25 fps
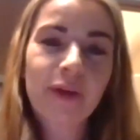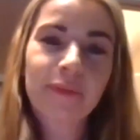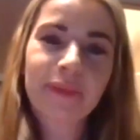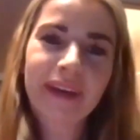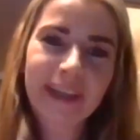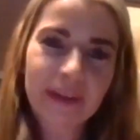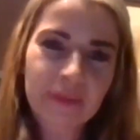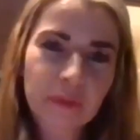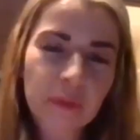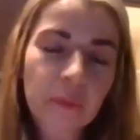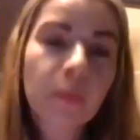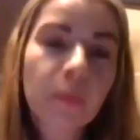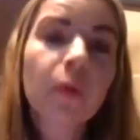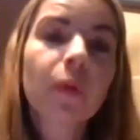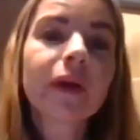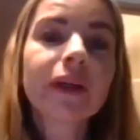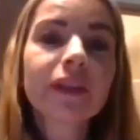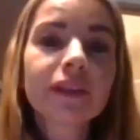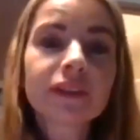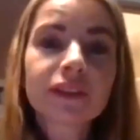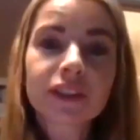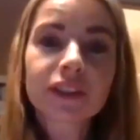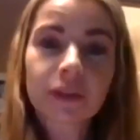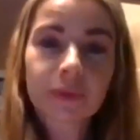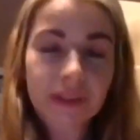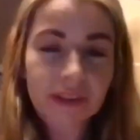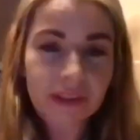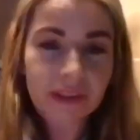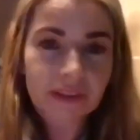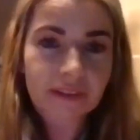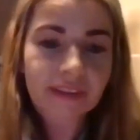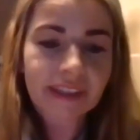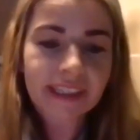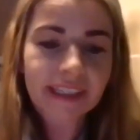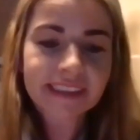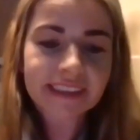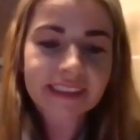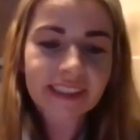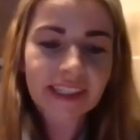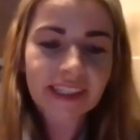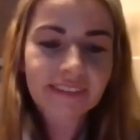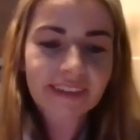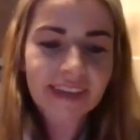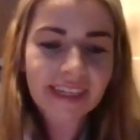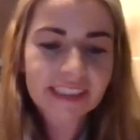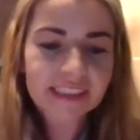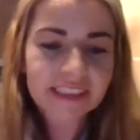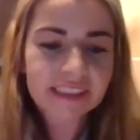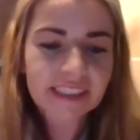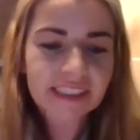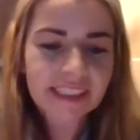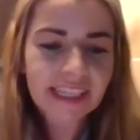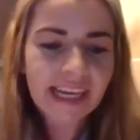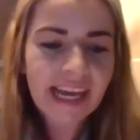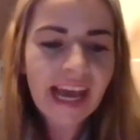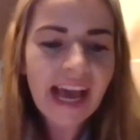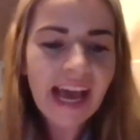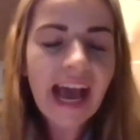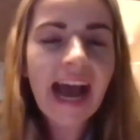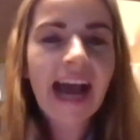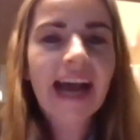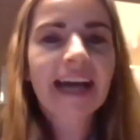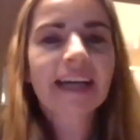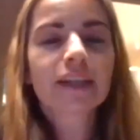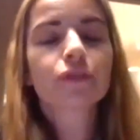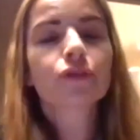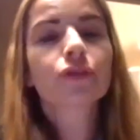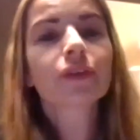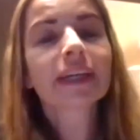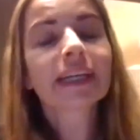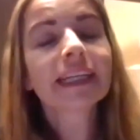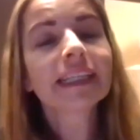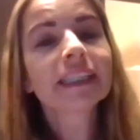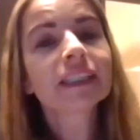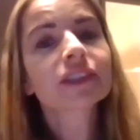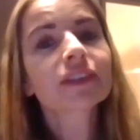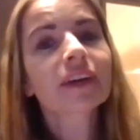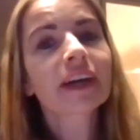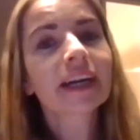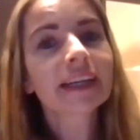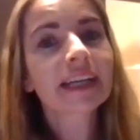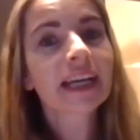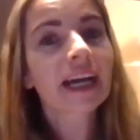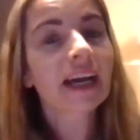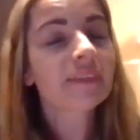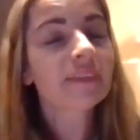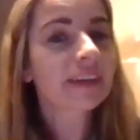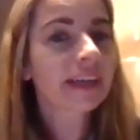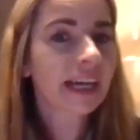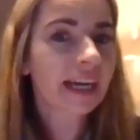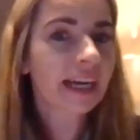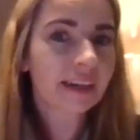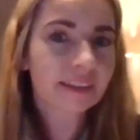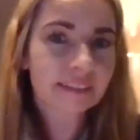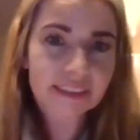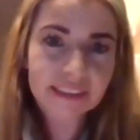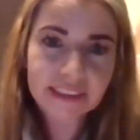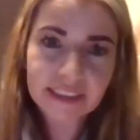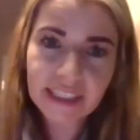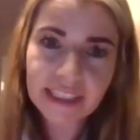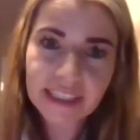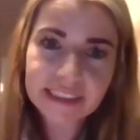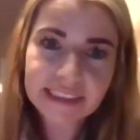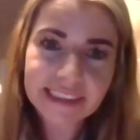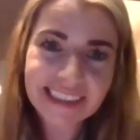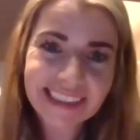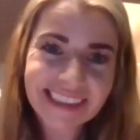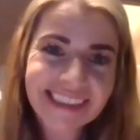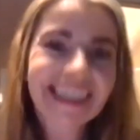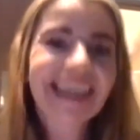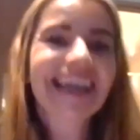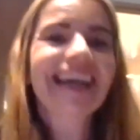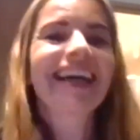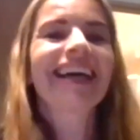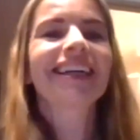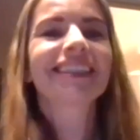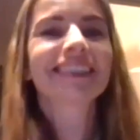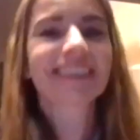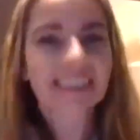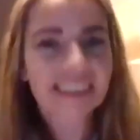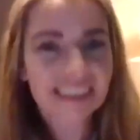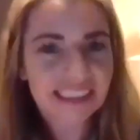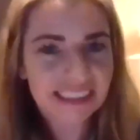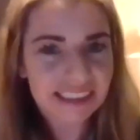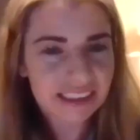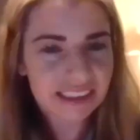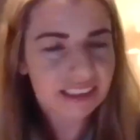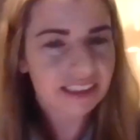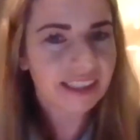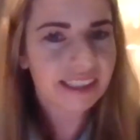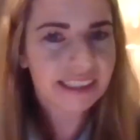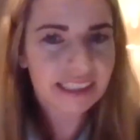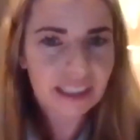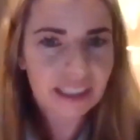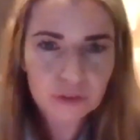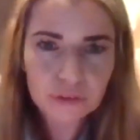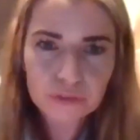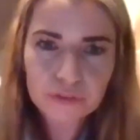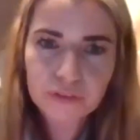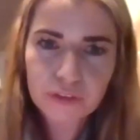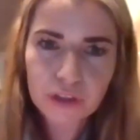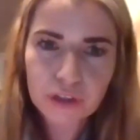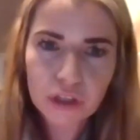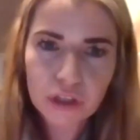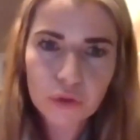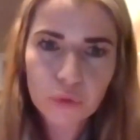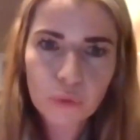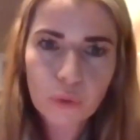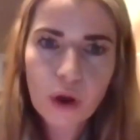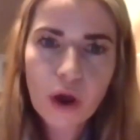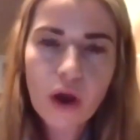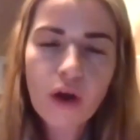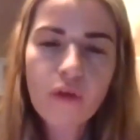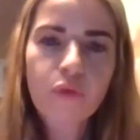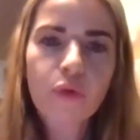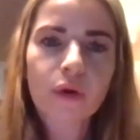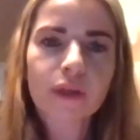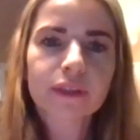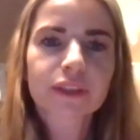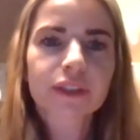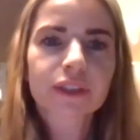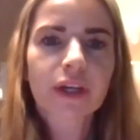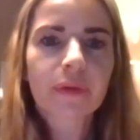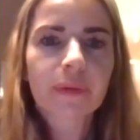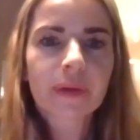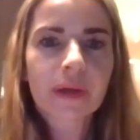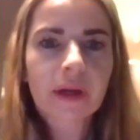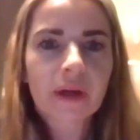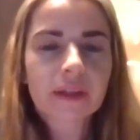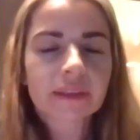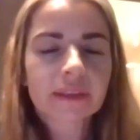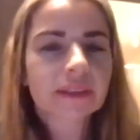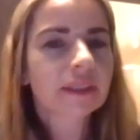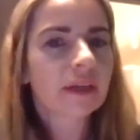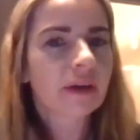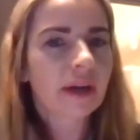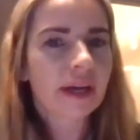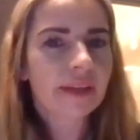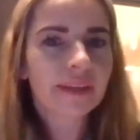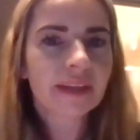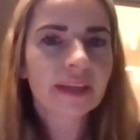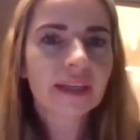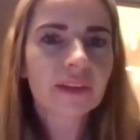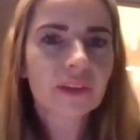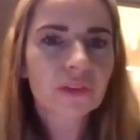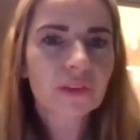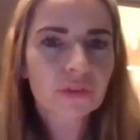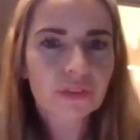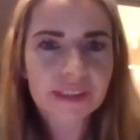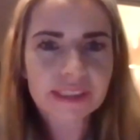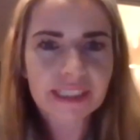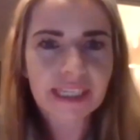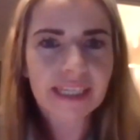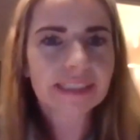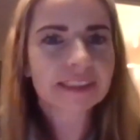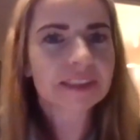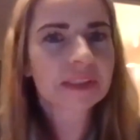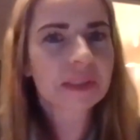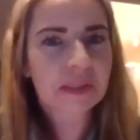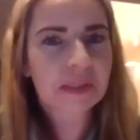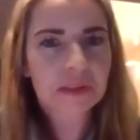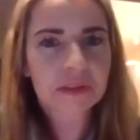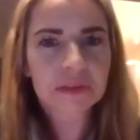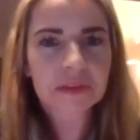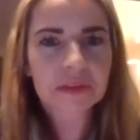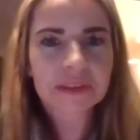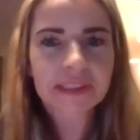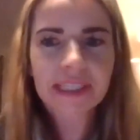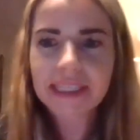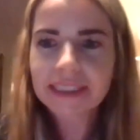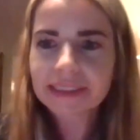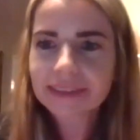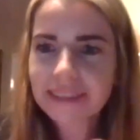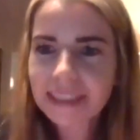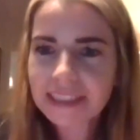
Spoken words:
It will point you in the right direction, and really try and have an outside in and an inside out view of what's going on. So I think in 3 days you can do that.